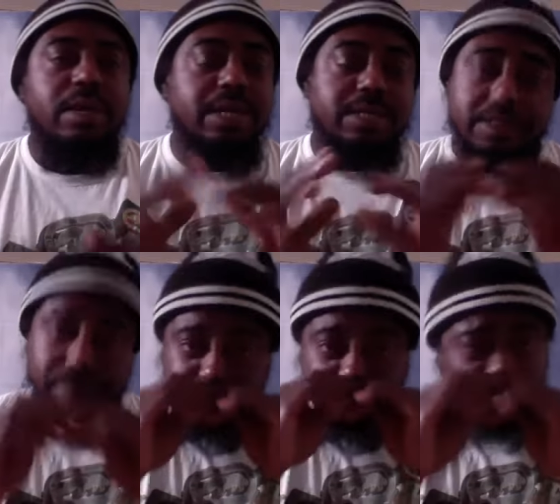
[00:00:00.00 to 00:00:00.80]
Listen,
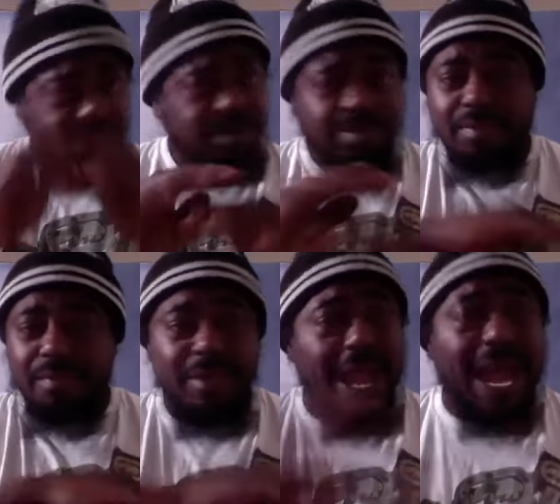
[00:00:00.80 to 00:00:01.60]

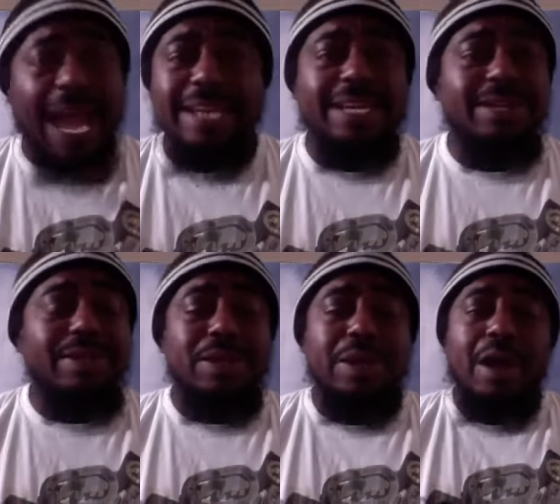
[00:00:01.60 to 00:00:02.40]
I
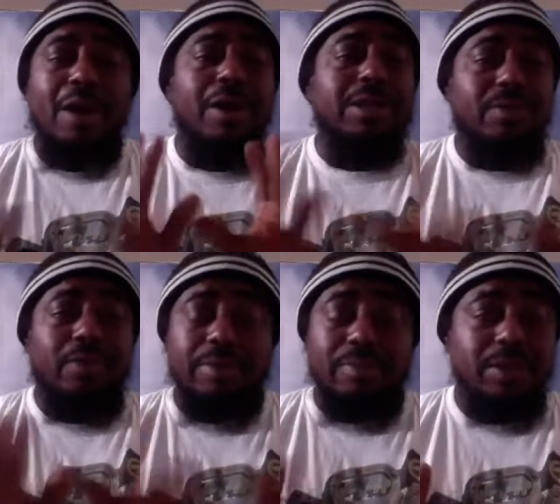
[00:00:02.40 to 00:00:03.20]
didn't hardly
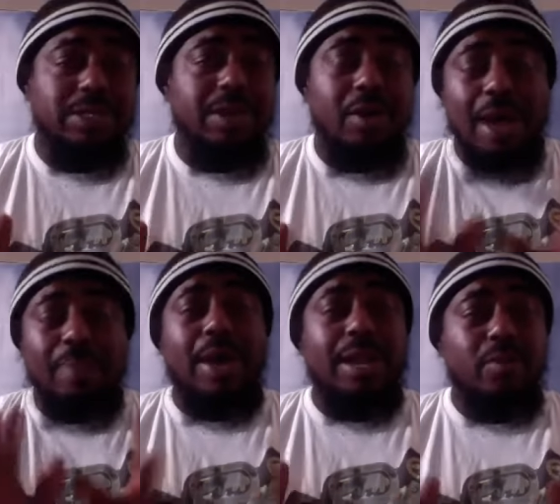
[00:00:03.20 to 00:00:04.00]
read books at all. I
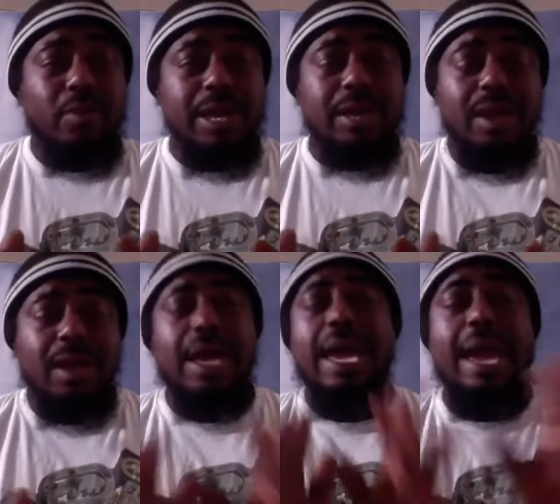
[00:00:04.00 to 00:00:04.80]
probably read
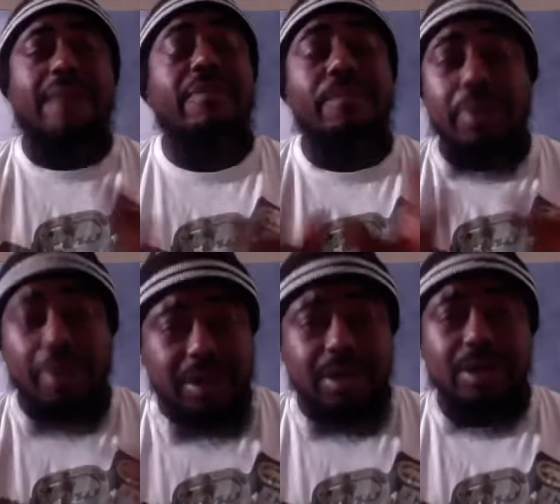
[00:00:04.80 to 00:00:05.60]
a half a book,